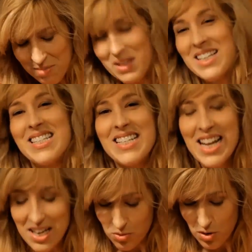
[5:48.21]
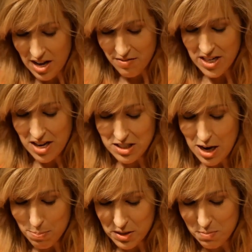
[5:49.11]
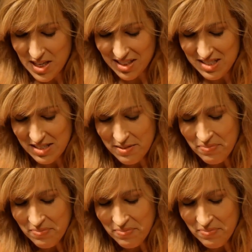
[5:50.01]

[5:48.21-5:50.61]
because tonight we're having a tapas mix.